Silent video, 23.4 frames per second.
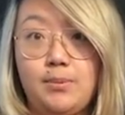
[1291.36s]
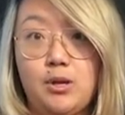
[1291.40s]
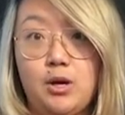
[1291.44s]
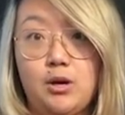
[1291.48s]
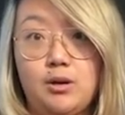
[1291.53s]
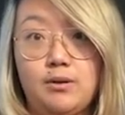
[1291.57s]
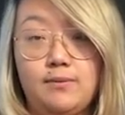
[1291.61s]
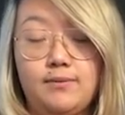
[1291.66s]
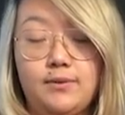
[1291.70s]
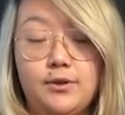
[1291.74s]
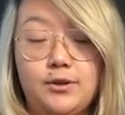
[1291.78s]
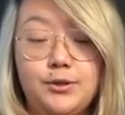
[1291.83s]

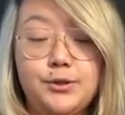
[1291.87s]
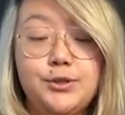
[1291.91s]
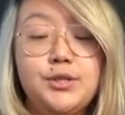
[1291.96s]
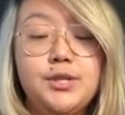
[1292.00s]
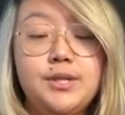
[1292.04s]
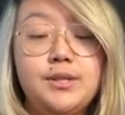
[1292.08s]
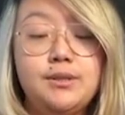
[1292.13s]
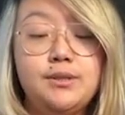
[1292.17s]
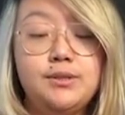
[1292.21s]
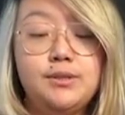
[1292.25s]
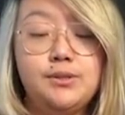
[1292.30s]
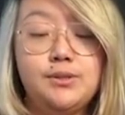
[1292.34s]
yarn
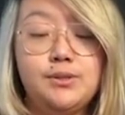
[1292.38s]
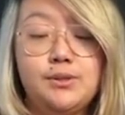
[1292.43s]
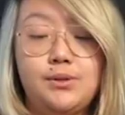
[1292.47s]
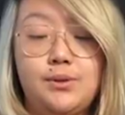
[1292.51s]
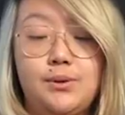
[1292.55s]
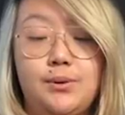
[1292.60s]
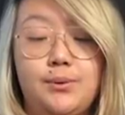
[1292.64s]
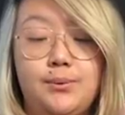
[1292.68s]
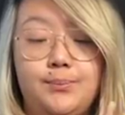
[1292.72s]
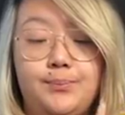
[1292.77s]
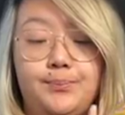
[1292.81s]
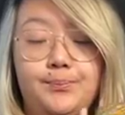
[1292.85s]
version.
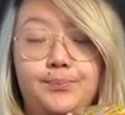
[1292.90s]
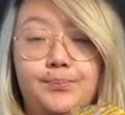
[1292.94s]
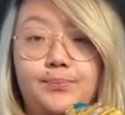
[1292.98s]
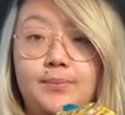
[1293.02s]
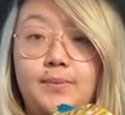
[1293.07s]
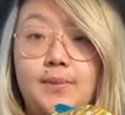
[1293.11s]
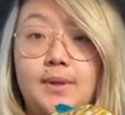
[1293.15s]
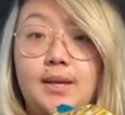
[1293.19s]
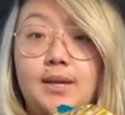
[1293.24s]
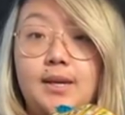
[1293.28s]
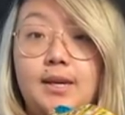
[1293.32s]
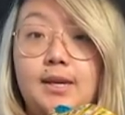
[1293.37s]
So
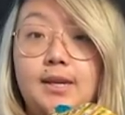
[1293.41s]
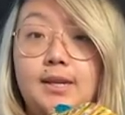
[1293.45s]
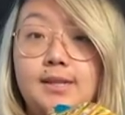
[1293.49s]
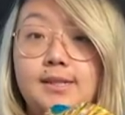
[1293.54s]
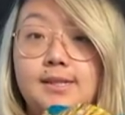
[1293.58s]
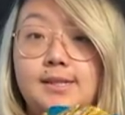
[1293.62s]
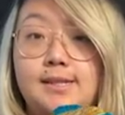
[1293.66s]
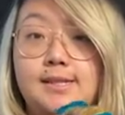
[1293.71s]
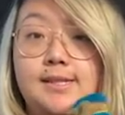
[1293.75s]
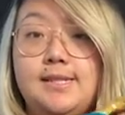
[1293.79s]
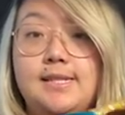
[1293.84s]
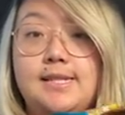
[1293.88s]

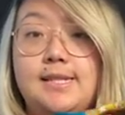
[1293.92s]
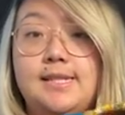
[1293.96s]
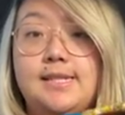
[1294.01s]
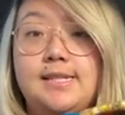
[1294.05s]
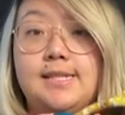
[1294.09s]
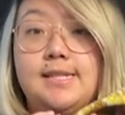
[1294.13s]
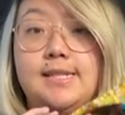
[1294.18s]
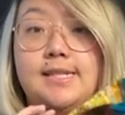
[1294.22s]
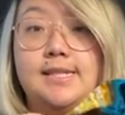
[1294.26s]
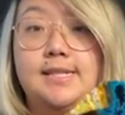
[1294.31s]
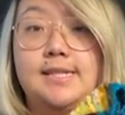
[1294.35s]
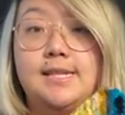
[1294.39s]
since this
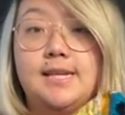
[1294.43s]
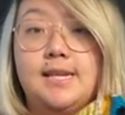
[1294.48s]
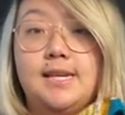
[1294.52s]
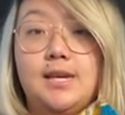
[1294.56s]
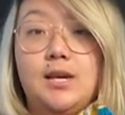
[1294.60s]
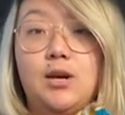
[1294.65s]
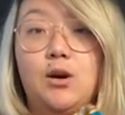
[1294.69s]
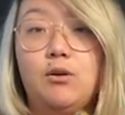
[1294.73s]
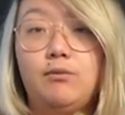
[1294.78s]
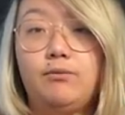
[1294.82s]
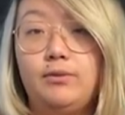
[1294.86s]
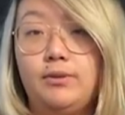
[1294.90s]
is
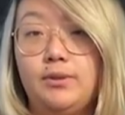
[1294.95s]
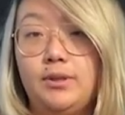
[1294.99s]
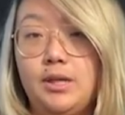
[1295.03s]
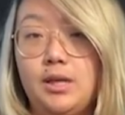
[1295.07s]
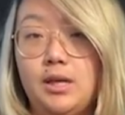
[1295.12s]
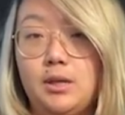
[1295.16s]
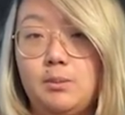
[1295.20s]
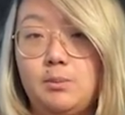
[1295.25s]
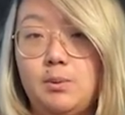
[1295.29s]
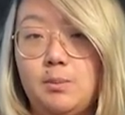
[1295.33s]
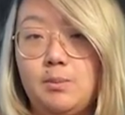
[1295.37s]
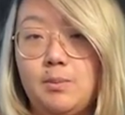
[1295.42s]
hopefully
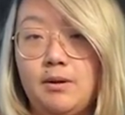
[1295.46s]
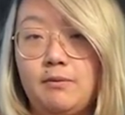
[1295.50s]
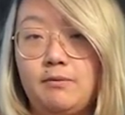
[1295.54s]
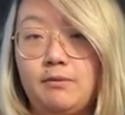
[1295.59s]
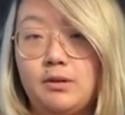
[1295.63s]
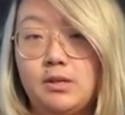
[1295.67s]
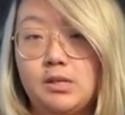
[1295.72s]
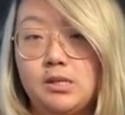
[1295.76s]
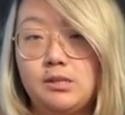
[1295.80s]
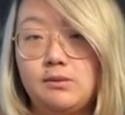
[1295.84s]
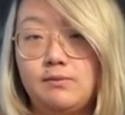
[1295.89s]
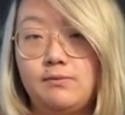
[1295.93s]
going to be my
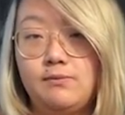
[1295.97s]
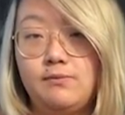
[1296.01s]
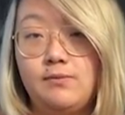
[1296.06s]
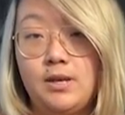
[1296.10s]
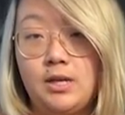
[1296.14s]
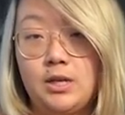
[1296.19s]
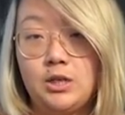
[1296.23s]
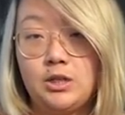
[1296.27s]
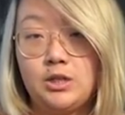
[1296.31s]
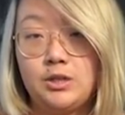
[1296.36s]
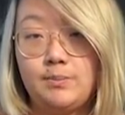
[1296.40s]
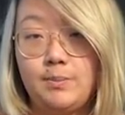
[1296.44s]
first
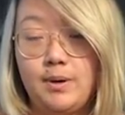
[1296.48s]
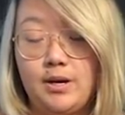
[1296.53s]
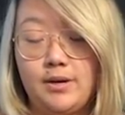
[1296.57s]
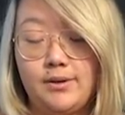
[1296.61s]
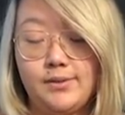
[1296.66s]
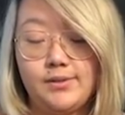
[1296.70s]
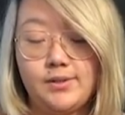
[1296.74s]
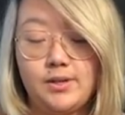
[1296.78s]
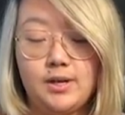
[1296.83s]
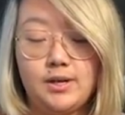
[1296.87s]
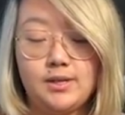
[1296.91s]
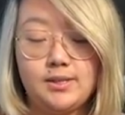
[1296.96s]
finished pair
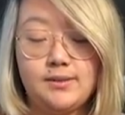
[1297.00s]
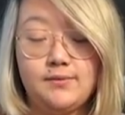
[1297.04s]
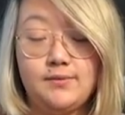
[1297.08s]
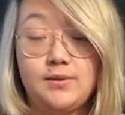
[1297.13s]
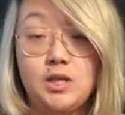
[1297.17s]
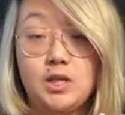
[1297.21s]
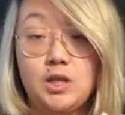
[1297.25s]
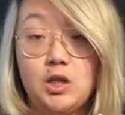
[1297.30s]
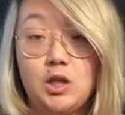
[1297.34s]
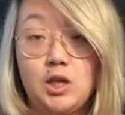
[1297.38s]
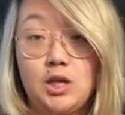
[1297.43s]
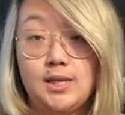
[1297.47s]
of socks, I've
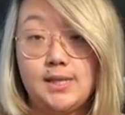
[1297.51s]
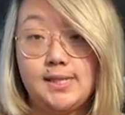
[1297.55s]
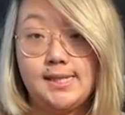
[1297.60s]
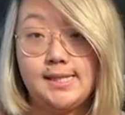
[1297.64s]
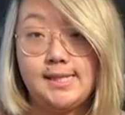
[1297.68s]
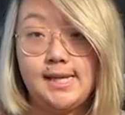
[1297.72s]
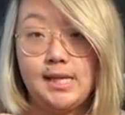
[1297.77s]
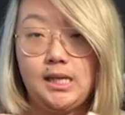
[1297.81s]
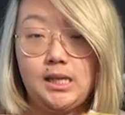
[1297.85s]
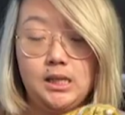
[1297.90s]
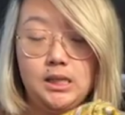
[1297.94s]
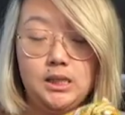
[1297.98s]
done a lot of
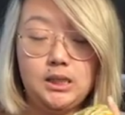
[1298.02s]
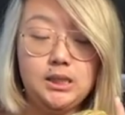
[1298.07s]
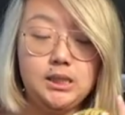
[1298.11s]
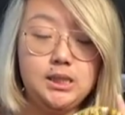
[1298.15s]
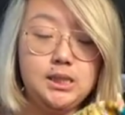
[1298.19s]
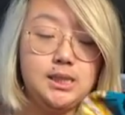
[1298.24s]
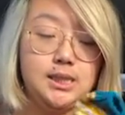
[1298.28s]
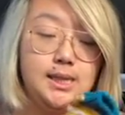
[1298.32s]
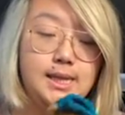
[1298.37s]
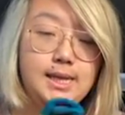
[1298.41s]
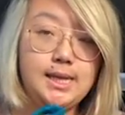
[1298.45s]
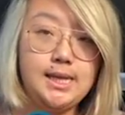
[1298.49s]

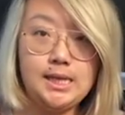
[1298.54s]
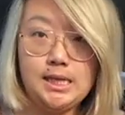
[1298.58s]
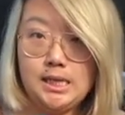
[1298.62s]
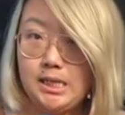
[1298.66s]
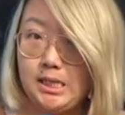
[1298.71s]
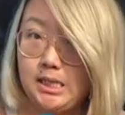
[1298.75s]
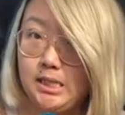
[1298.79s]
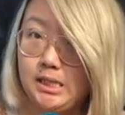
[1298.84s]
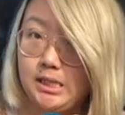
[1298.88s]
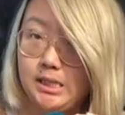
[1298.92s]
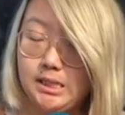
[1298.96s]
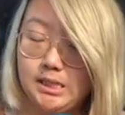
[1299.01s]
single
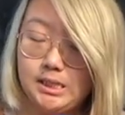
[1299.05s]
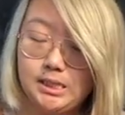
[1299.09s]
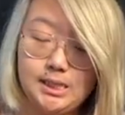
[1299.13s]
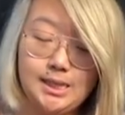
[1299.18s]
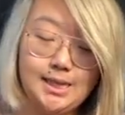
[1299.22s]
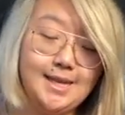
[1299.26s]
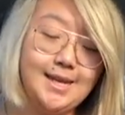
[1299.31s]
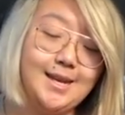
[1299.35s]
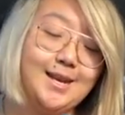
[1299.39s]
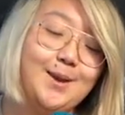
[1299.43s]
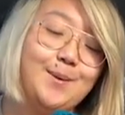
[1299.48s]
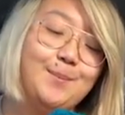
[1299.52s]
ladies,
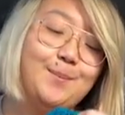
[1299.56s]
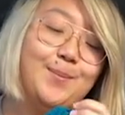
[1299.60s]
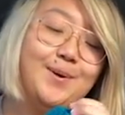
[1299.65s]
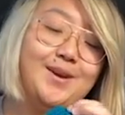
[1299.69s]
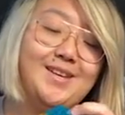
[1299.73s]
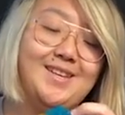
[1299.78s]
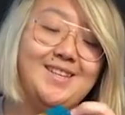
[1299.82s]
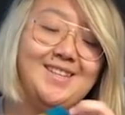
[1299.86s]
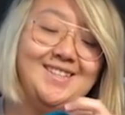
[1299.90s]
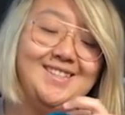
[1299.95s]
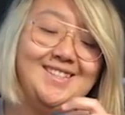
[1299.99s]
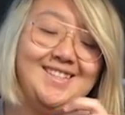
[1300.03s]

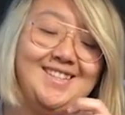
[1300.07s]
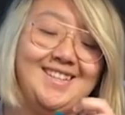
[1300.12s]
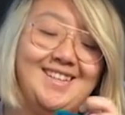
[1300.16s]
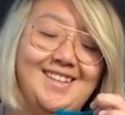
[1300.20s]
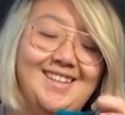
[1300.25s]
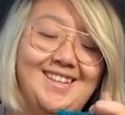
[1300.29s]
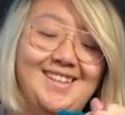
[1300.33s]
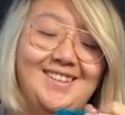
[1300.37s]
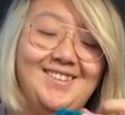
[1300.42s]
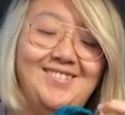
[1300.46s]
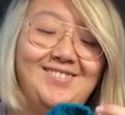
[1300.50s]
but